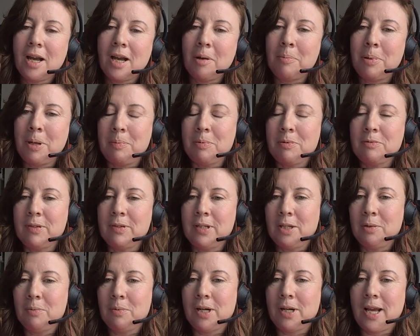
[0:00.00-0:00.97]
and people
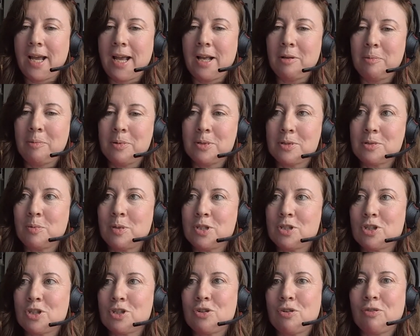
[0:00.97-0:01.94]
really want to help us. We're
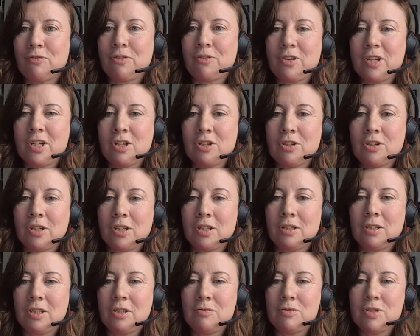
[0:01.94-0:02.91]
just not very good at
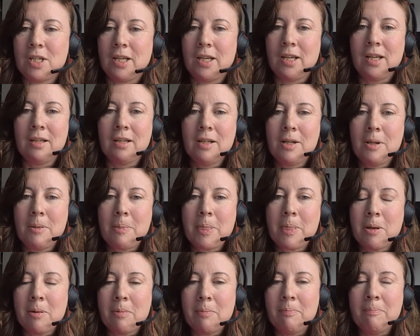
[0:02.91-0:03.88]
using it.
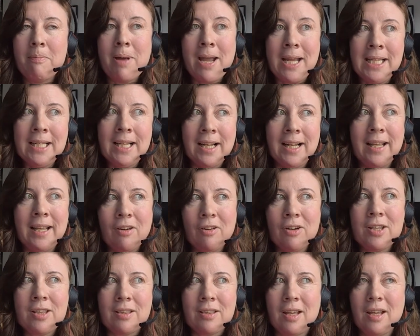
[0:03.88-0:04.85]
Mainly,
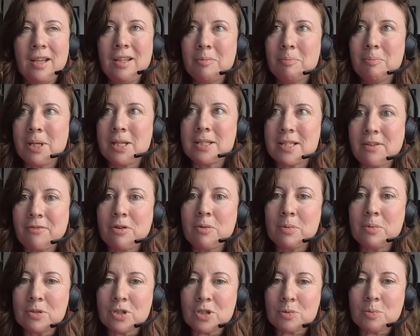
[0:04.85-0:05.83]
I think, because
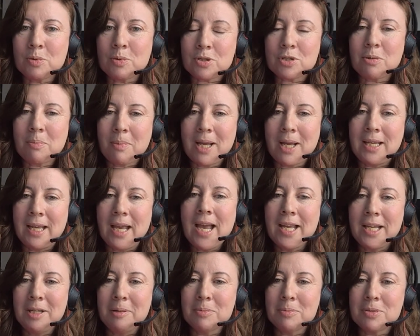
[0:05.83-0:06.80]
everyone just wants to make
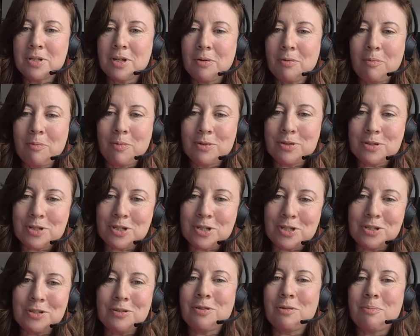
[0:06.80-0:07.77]
games. No one wants to
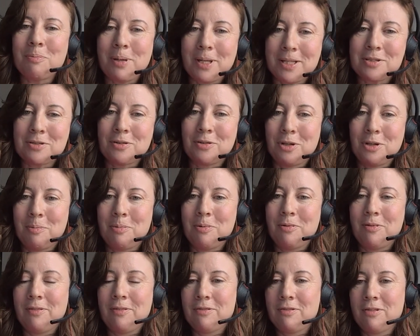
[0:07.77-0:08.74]
do the bits on the
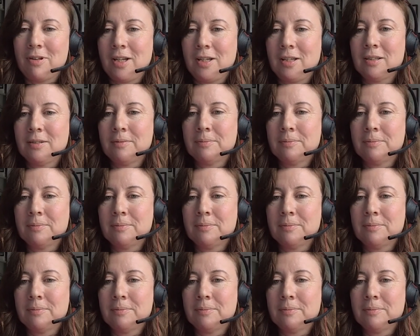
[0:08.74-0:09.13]
periphery.